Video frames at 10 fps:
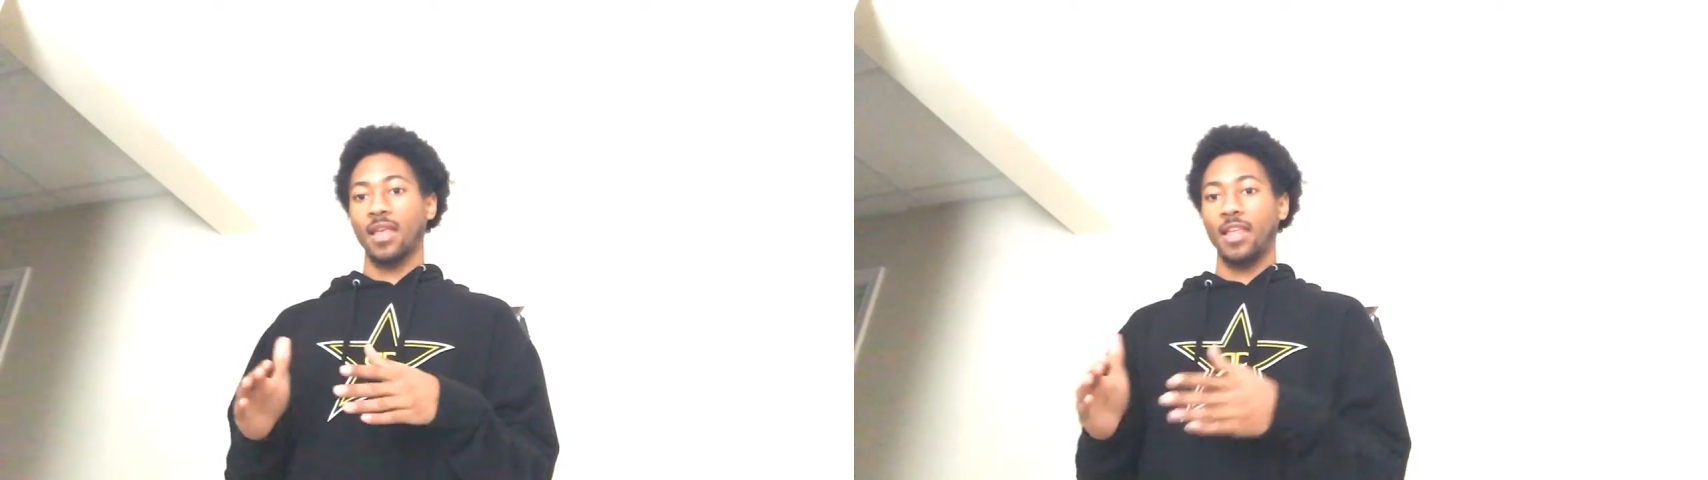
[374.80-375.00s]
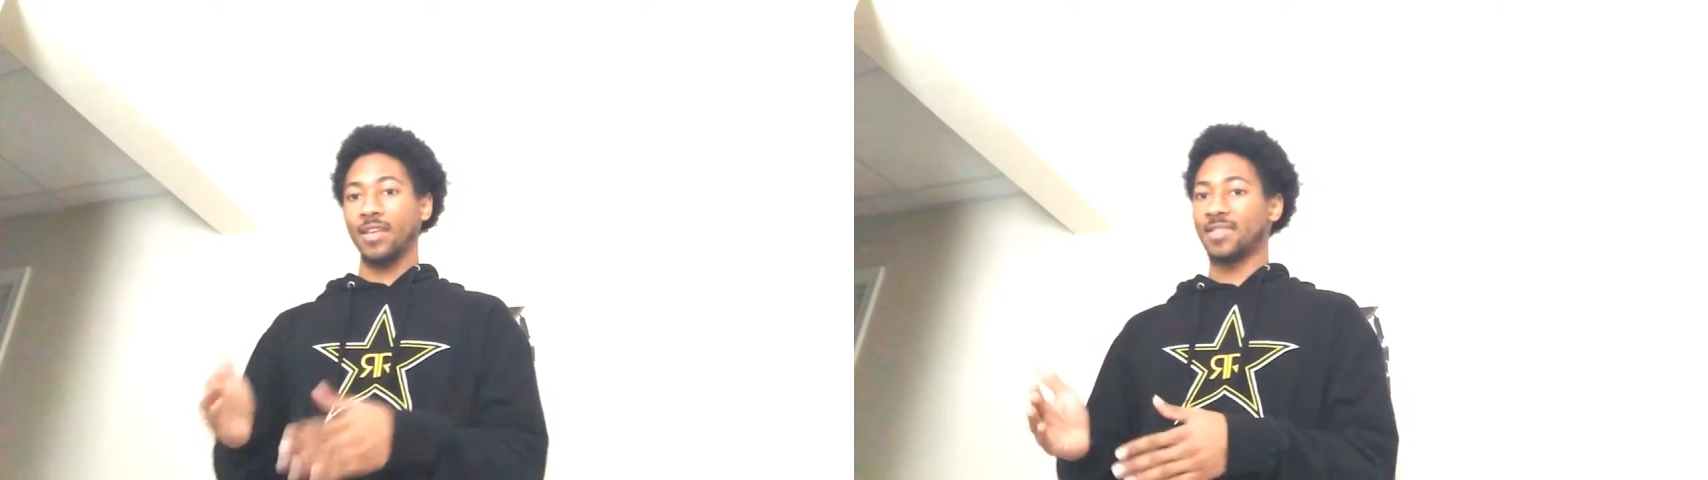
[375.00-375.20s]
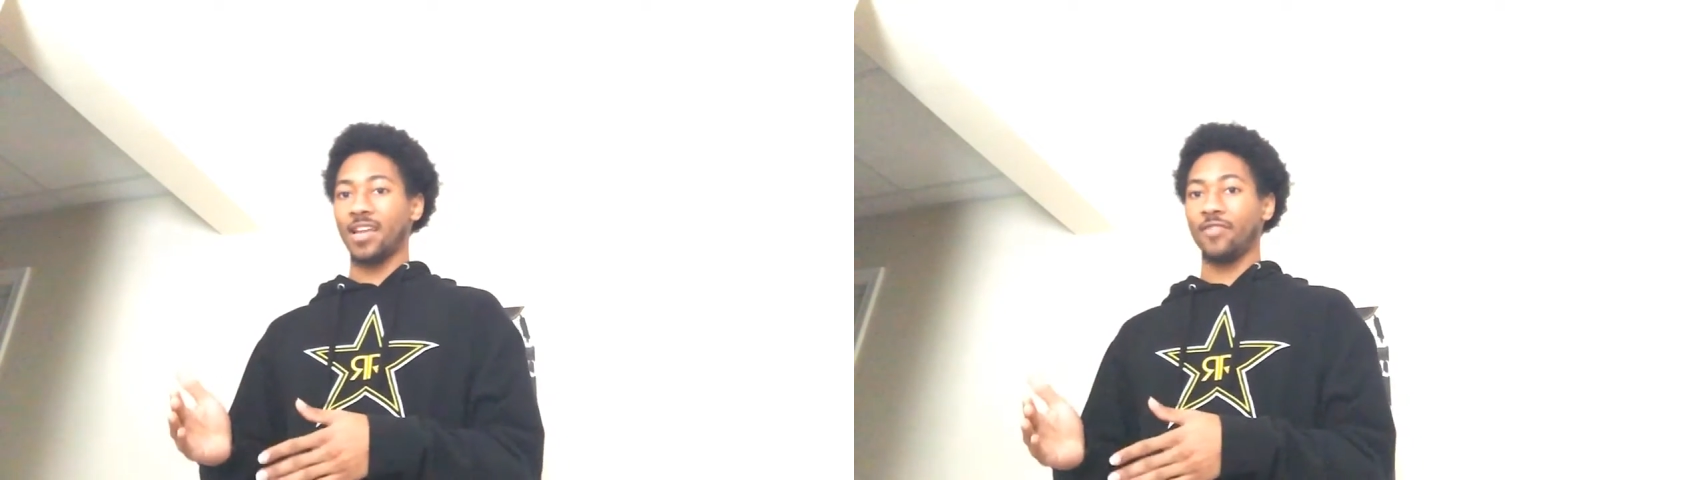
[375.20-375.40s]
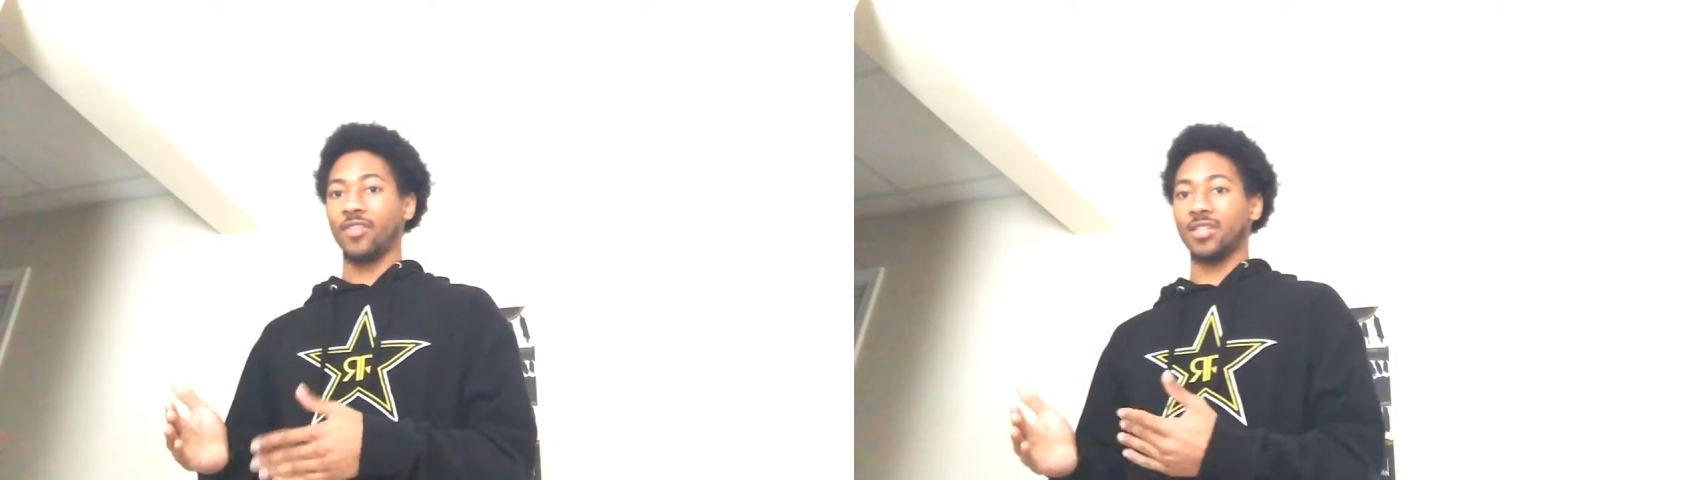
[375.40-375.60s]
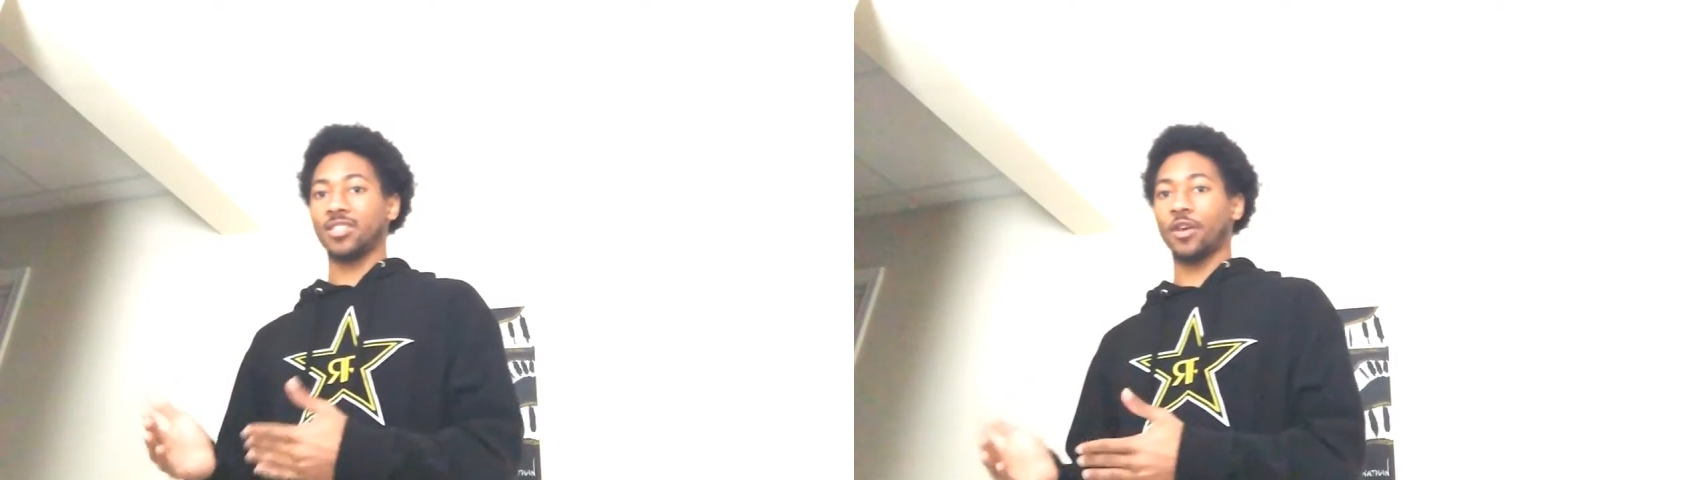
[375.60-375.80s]
It's not
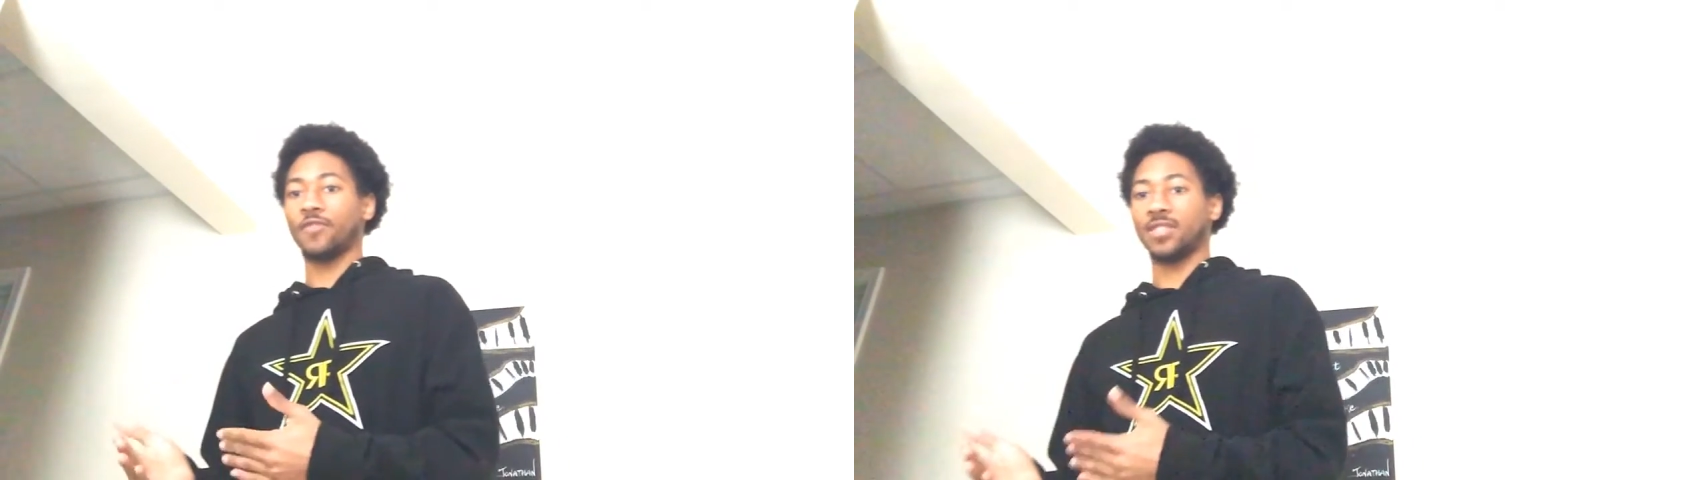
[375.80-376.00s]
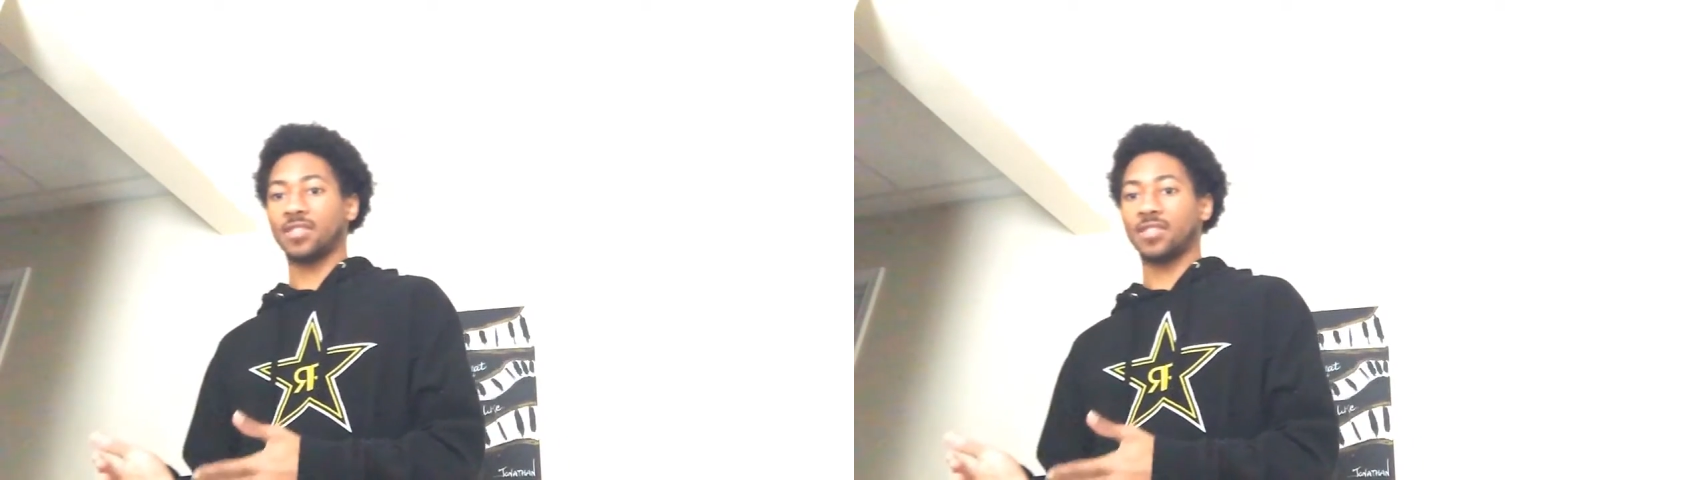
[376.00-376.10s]
even a selfish